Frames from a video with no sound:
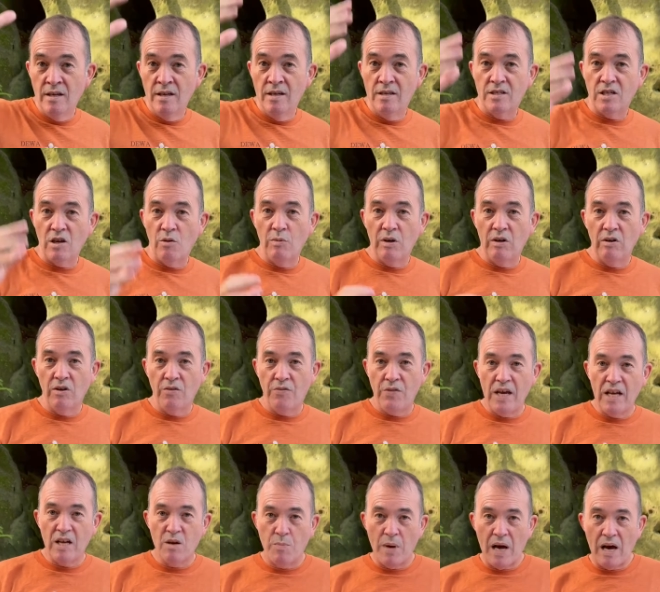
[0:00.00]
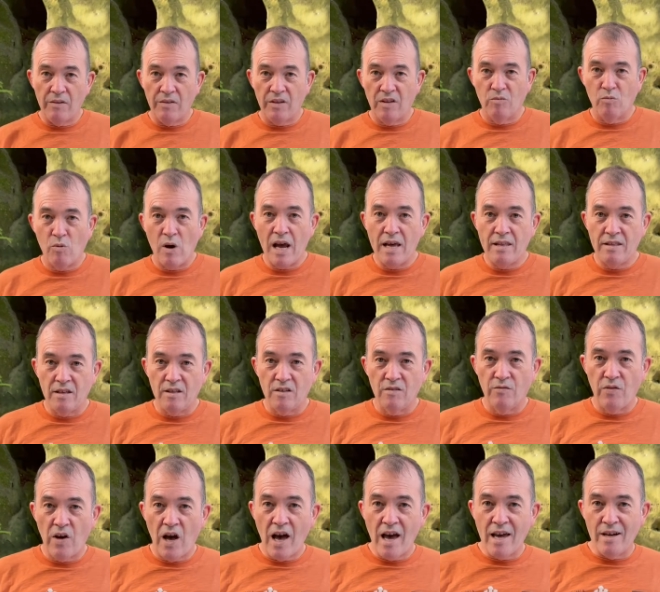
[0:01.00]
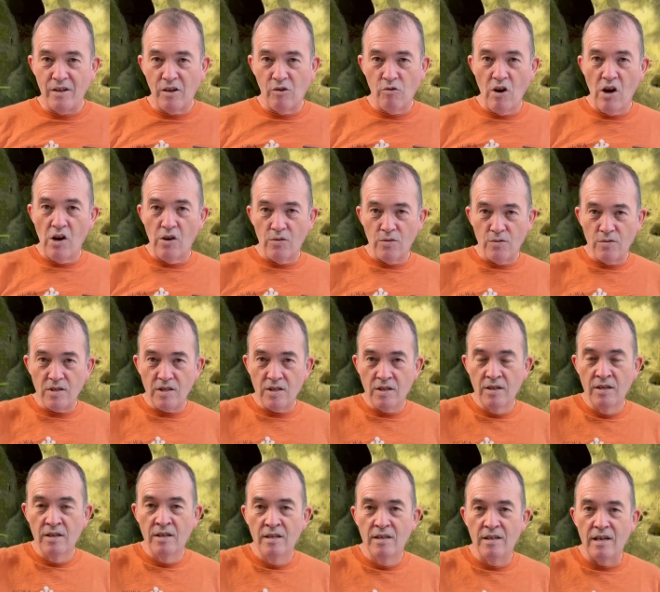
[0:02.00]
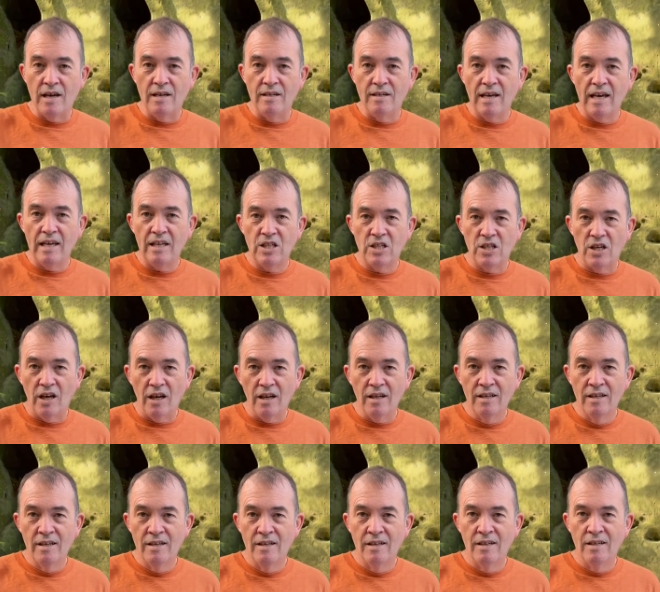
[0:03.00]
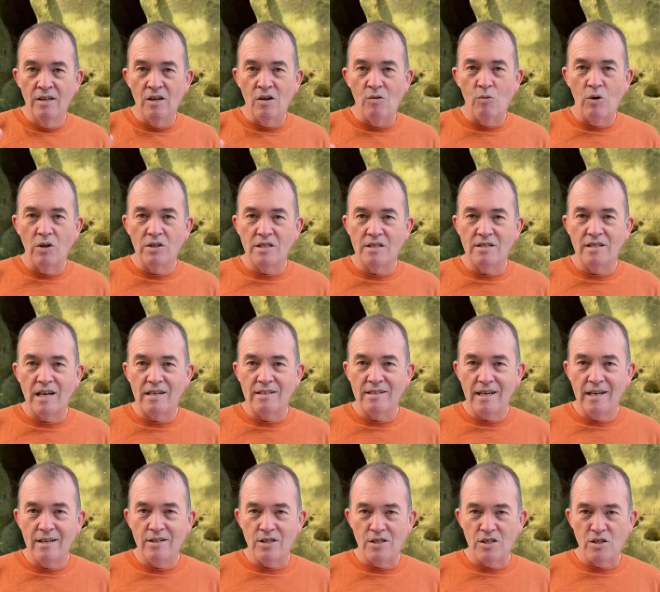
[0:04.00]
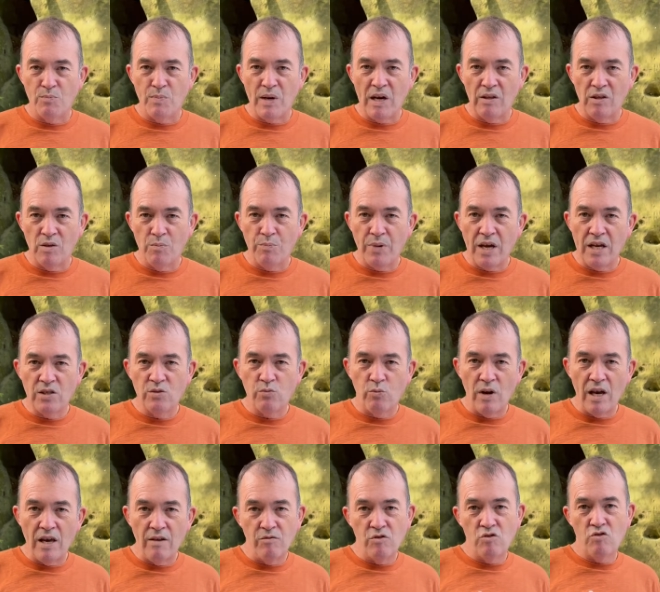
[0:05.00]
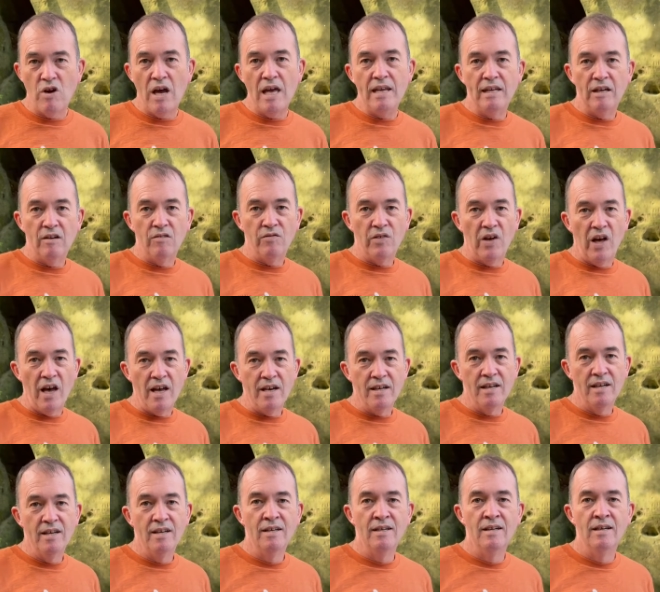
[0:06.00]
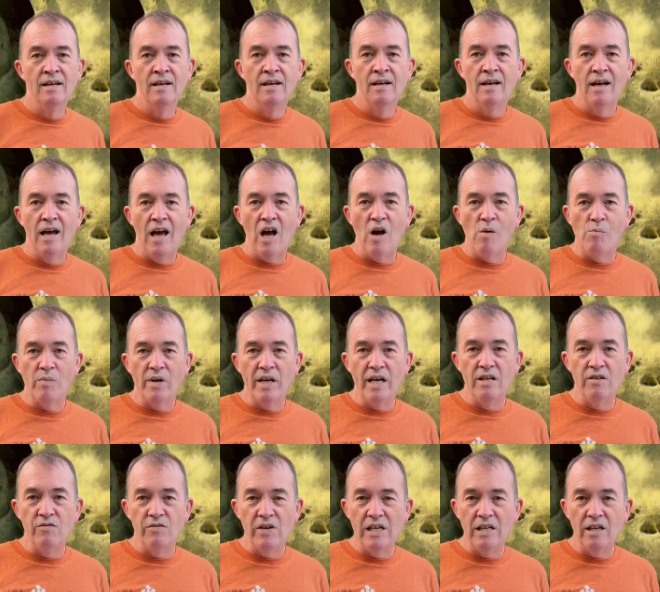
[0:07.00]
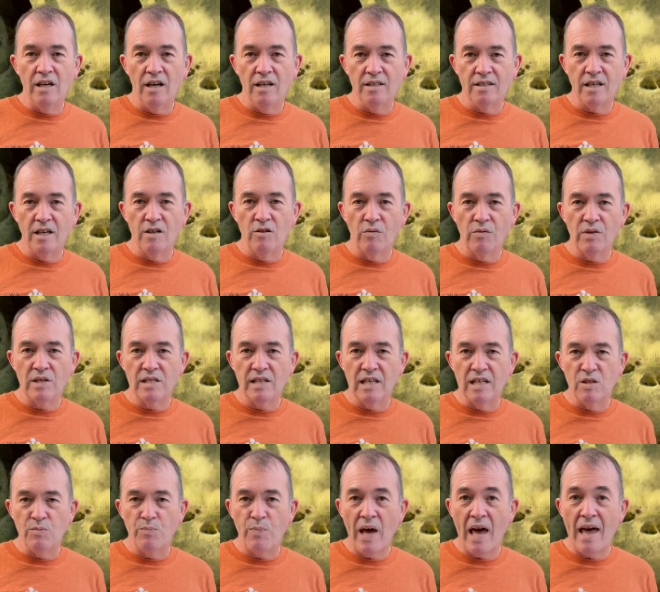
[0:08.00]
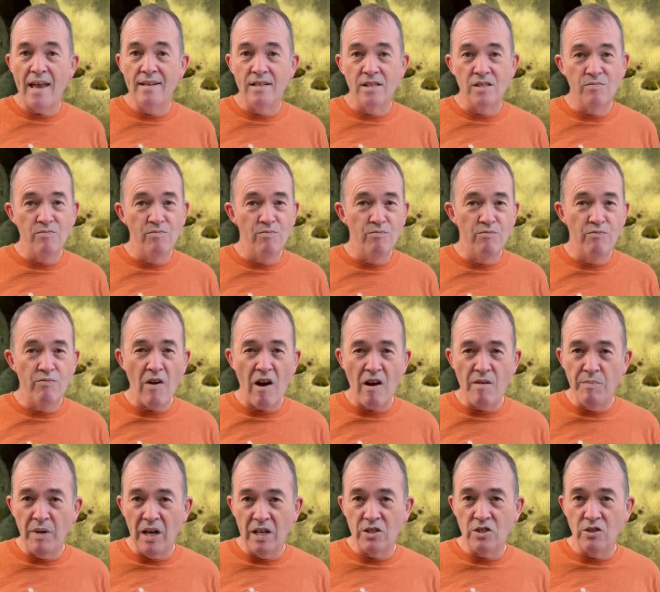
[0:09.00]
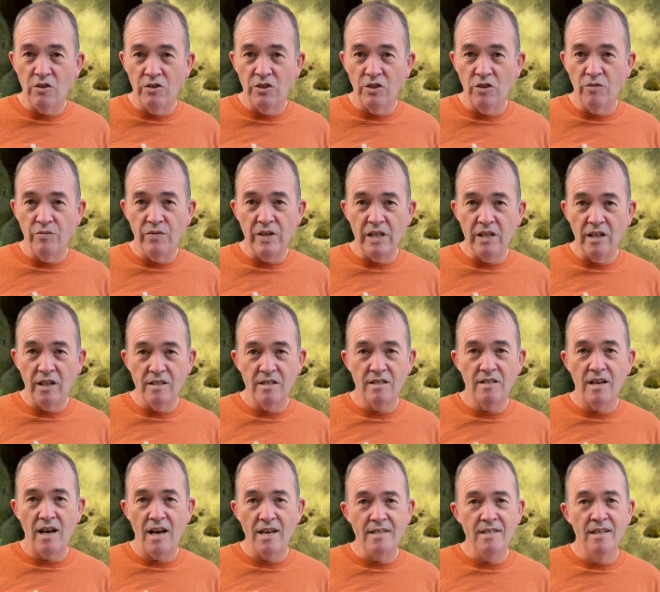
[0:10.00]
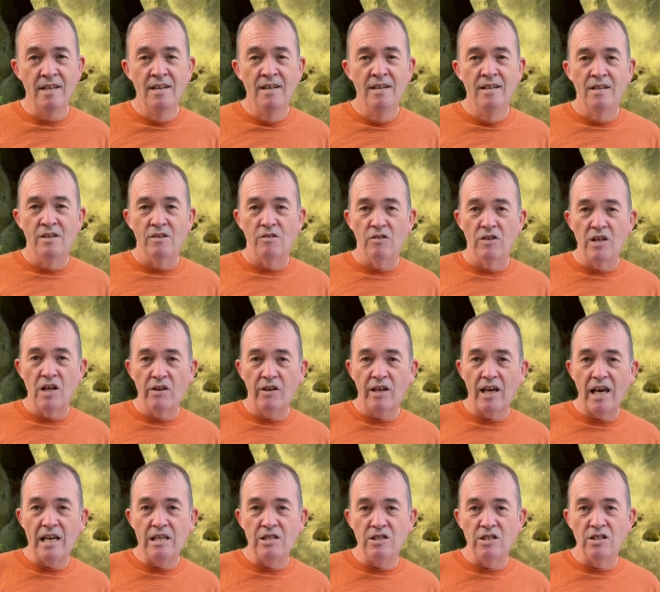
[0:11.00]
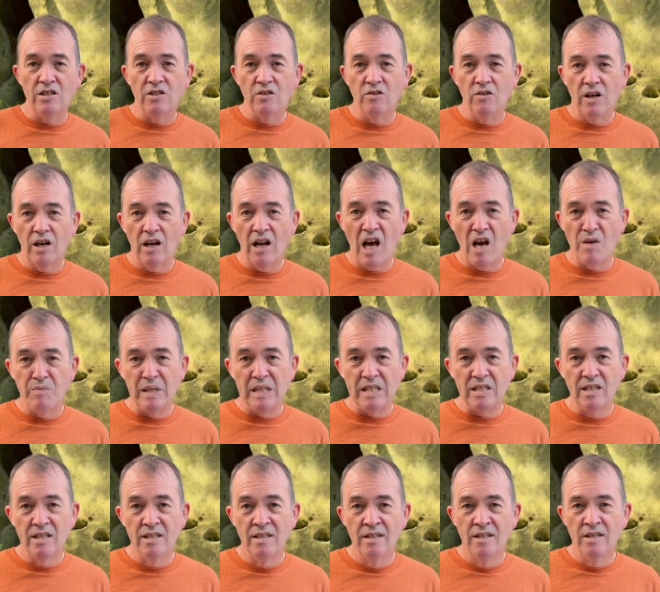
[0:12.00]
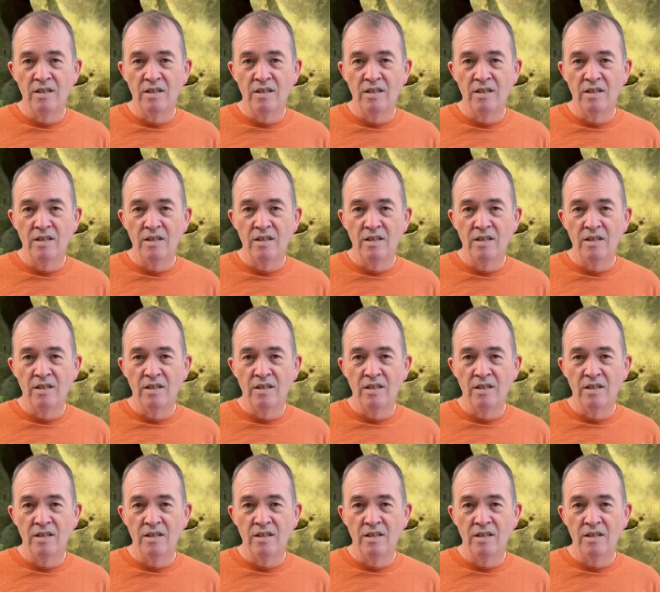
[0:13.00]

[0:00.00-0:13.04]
So we've got to think about the way that the vine grows in nature what does that teach us about the best way of training a vine um, in a vineyard? And obviously depends very much on your vineyard site, your location, your climate.